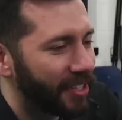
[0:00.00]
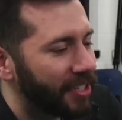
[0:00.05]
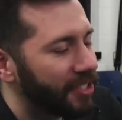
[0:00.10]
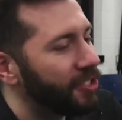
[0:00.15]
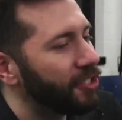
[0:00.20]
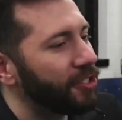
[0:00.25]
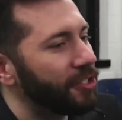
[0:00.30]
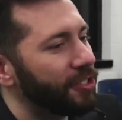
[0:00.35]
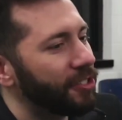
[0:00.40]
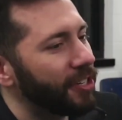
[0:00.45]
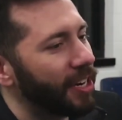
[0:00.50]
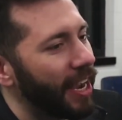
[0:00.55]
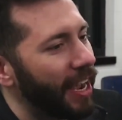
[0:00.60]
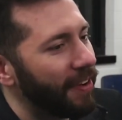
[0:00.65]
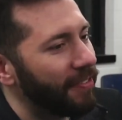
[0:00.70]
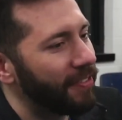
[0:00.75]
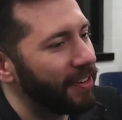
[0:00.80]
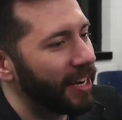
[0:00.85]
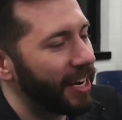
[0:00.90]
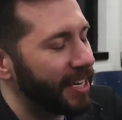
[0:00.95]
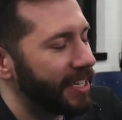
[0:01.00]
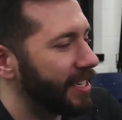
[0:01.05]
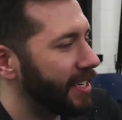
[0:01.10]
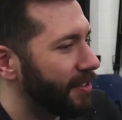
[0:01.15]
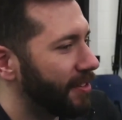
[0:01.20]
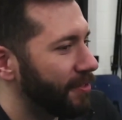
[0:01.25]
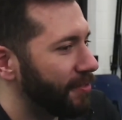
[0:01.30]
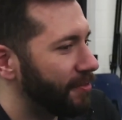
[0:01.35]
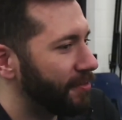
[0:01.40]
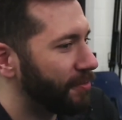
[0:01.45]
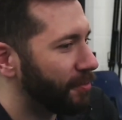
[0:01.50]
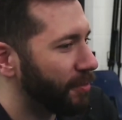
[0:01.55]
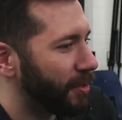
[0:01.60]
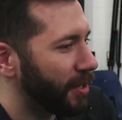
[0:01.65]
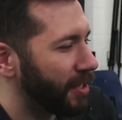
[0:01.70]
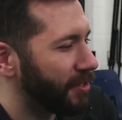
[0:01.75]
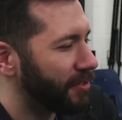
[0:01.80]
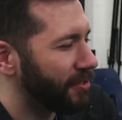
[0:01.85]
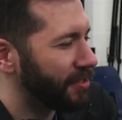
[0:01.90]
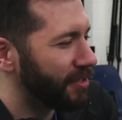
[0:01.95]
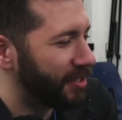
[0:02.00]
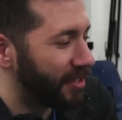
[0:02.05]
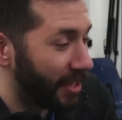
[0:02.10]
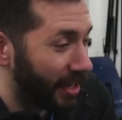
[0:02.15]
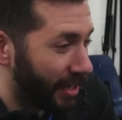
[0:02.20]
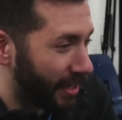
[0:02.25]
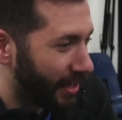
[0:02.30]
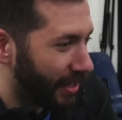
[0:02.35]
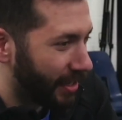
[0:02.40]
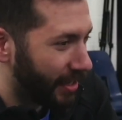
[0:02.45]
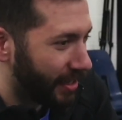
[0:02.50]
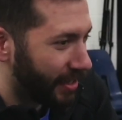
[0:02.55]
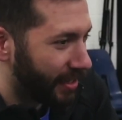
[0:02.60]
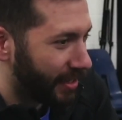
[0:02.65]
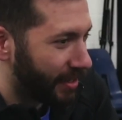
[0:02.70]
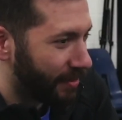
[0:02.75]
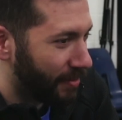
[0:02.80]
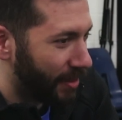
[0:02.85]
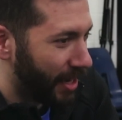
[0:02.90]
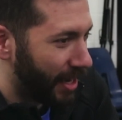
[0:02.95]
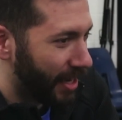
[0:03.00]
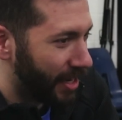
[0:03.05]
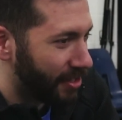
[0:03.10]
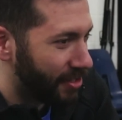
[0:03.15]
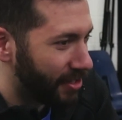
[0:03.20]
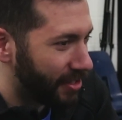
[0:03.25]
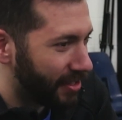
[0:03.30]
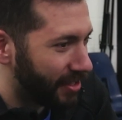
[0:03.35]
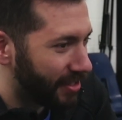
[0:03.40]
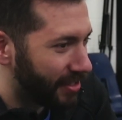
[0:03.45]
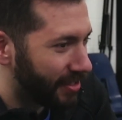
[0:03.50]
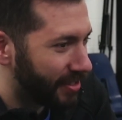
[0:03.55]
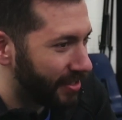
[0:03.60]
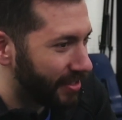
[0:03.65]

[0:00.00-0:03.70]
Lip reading: Do you have an idea of what you think my age is?